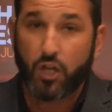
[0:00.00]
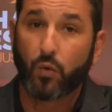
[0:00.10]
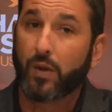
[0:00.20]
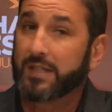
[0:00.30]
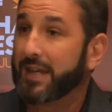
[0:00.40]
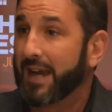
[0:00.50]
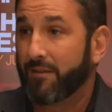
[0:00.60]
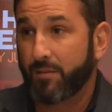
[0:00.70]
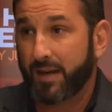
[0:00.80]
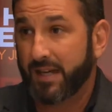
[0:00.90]
you're wasting
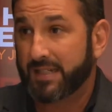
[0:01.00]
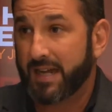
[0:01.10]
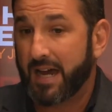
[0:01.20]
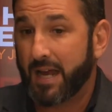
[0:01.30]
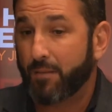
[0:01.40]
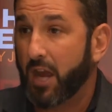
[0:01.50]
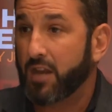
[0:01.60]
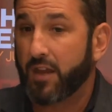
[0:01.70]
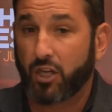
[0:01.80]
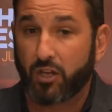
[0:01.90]
everybody's time,
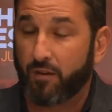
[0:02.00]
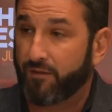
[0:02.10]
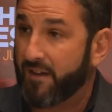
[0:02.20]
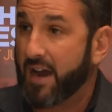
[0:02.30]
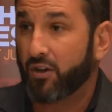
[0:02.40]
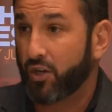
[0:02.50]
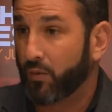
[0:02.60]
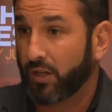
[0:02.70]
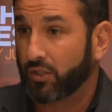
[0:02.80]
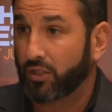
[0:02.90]
and then you're going to fire
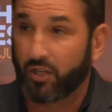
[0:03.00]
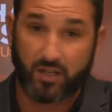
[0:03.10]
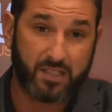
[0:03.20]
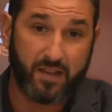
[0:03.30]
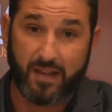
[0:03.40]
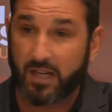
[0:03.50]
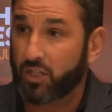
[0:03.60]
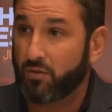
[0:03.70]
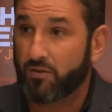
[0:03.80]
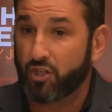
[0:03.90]
your realtor, and you're going to say they
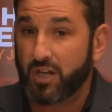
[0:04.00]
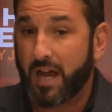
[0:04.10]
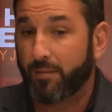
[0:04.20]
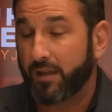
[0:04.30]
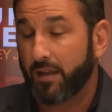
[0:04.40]
didn't do their job.